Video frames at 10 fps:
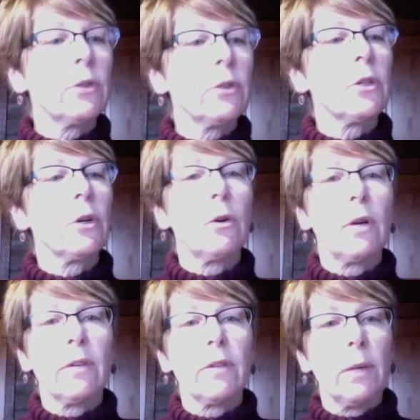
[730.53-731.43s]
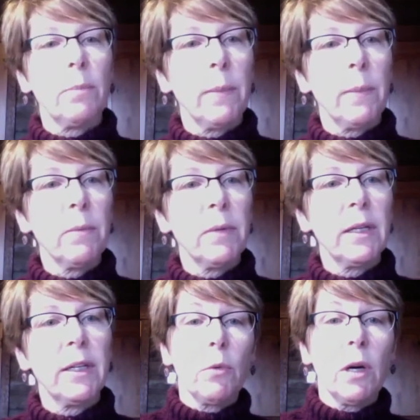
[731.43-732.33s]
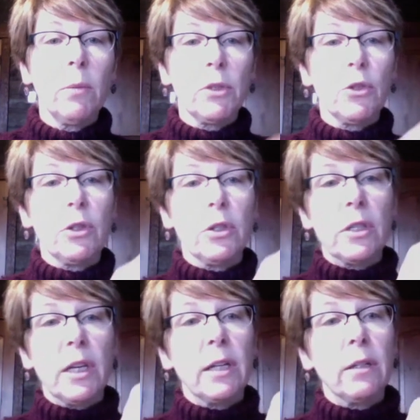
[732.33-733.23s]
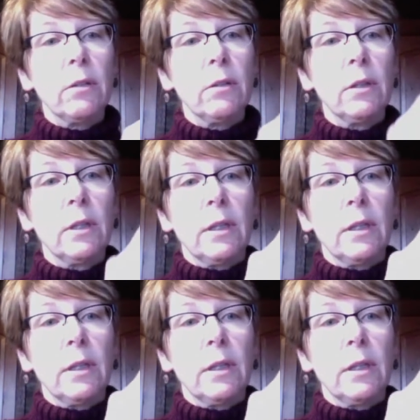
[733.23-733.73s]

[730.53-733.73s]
So I've got peppermint here, but you just take a little